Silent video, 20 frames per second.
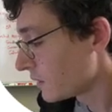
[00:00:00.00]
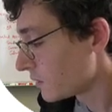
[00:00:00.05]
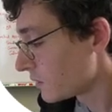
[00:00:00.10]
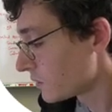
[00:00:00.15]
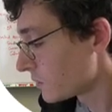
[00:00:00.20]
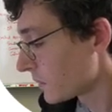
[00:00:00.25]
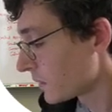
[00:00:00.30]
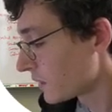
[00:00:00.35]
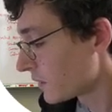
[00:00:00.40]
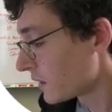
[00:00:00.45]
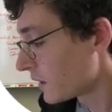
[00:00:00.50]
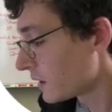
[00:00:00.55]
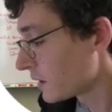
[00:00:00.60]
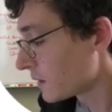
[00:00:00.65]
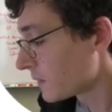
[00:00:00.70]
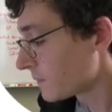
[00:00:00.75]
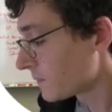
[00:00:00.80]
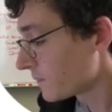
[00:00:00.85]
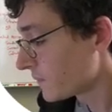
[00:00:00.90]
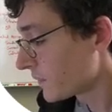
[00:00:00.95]
do my
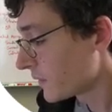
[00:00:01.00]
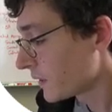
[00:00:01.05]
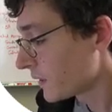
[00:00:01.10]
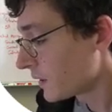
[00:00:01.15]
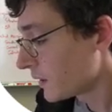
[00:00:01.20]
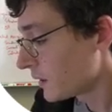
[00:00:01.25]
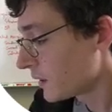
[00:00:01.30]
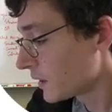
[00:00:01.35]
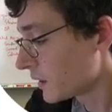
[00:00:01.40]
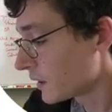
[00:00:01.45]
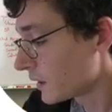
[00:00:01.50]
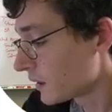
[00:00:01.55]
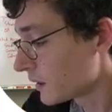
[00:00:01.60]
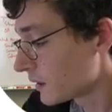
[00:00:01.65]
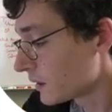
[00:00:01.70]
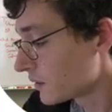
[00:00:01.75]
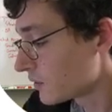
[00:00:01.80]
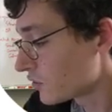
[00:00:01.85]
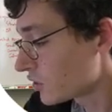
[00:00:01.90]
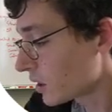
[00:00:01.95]
thing,
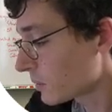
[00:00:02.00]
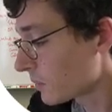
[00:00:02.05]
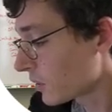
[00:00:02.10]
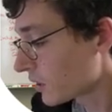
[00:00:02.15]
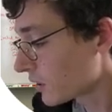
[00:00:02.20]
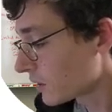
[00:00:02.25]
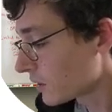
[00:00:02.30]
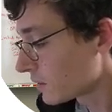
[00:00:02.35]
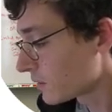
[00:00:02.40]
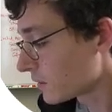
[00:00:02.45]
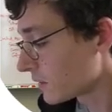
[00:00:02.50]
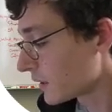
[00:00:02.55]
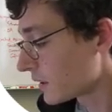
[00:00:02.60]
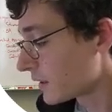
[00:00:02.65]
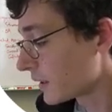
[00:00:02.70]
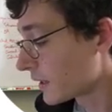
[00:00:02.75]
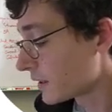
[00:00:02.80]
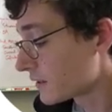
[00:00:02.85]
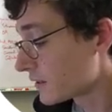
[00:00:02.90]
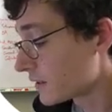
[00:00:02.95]
and check mark. And
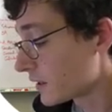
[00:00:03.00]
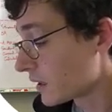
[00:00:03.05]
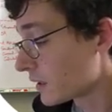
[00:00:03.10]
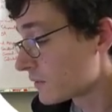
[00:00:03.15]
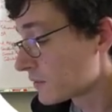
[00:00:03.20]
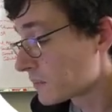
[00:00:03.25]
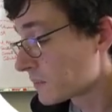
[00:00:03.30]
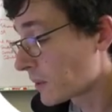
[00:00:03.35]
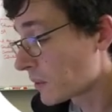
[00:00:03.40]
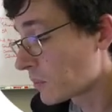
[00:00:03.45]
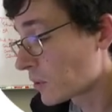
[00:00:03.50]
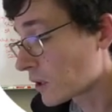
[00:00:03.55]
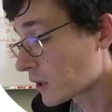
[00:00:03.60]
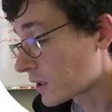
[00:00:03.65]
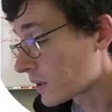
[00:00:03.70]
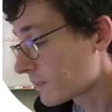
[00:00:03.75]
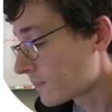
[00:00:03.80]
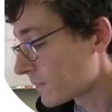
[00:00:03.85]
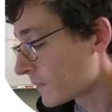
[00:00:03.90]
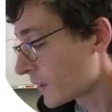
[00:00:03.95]
that saves my
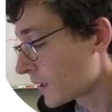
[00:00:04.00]
work.